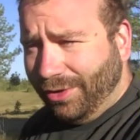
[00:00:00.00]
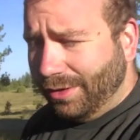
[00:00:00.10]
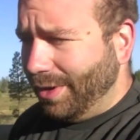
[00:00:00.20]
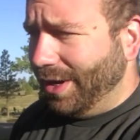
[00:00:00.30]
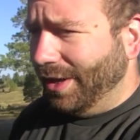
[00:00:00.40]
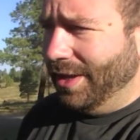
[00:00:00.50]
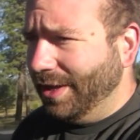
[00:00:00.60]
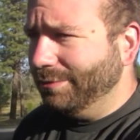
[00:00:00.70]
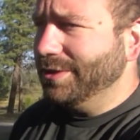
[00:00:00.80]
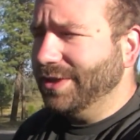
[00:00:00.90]
really well.
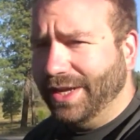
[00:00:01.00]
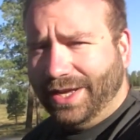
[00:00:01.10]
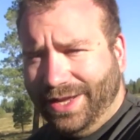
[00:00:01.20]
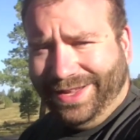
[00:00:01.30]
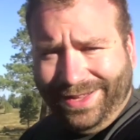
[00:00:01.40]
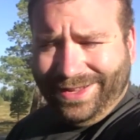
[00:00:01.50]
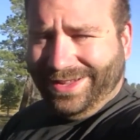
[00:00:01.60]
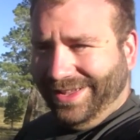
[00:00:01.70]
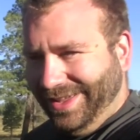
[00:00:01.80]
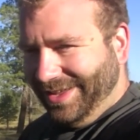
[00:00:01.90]
I was
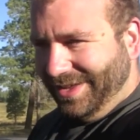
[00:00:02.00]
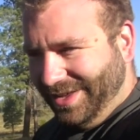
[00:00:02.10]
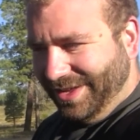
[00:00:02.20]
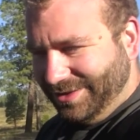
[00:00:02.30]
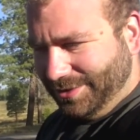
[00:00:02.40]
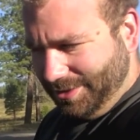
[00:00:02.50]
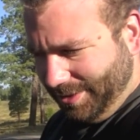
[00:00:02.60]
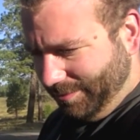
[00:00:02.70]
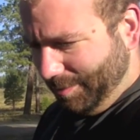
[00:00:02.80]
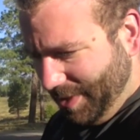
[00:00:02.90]

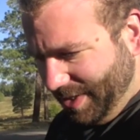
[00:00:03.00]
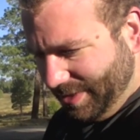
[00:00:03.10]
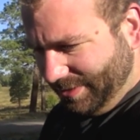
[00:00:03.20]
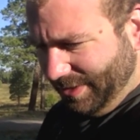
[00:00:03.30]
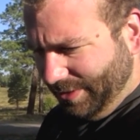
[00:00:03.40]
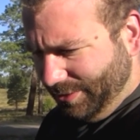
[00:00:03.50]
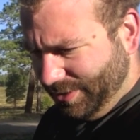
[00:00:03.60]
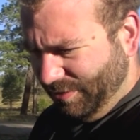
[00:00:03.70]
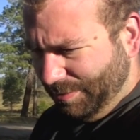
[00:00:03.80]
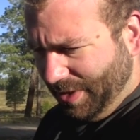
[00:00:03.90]
exhausted from the hike yesterday, and
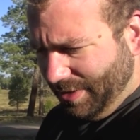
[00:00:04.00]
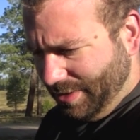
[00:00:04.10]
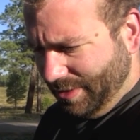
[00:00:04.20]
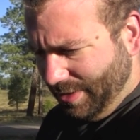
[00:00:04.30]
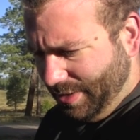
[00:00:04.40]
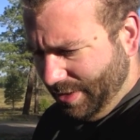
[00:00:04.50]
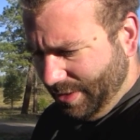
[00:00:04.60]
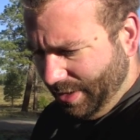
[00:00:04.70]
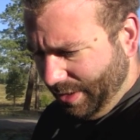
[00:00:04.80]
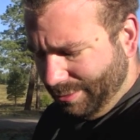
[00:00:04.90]
also I've not been
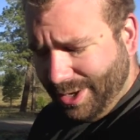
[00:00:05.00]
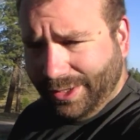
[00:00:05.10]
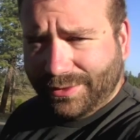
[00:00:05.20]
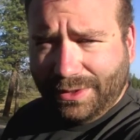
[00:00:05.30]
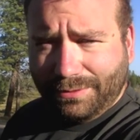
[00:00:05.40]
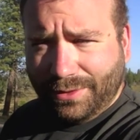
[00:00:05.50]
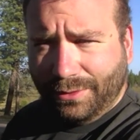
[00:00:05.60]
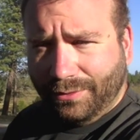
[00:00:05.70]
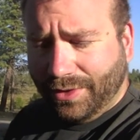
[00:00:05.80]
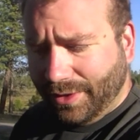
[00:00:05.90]
getting quite enough sleep
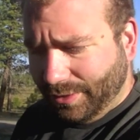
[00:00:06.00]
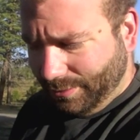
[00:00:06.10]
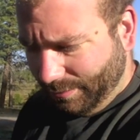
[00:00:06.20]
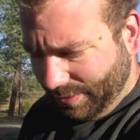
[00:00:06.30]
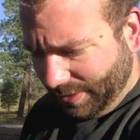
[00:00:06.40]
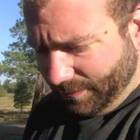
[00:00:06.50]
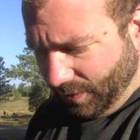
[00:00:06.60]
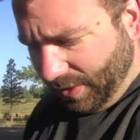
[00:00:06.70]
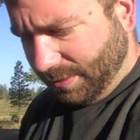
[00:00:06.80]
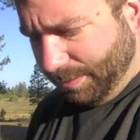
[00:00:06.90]
over the last few
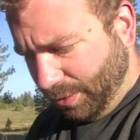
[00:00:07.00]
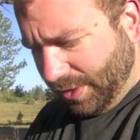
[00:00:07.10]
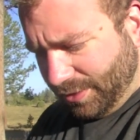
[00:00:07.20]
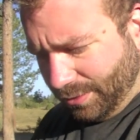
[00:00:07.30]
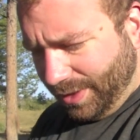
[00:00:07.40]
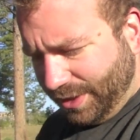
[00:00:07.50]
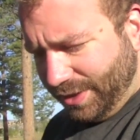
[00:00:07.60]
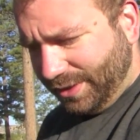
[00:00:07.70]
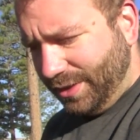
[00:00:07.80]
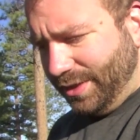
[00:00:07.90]
days. My body's not quite
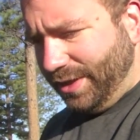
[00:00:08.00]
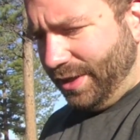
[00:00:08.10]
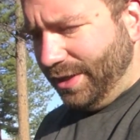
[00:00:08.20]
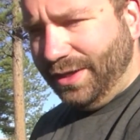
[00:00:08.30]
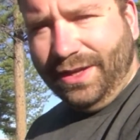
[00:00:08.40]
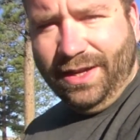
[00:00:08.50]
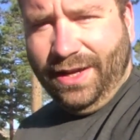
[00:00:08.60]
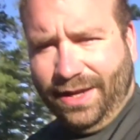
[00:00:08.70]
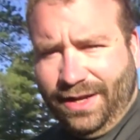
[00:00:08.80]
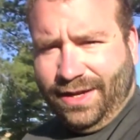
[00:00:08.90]
adjusted to the
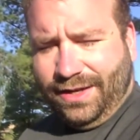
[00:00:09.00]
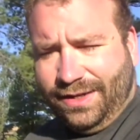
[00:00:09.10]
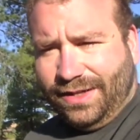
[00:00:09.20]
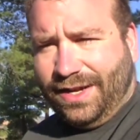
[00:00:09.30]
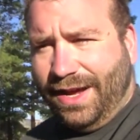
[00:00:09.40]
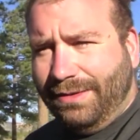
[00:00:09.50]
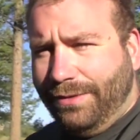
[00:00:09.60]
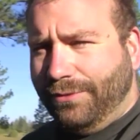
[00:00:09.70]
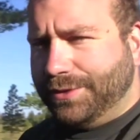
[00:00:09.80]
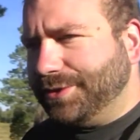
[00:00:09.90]
time
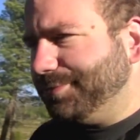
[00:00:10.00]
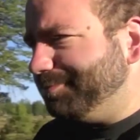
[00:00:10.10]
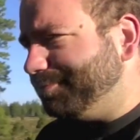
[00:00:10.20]
difference.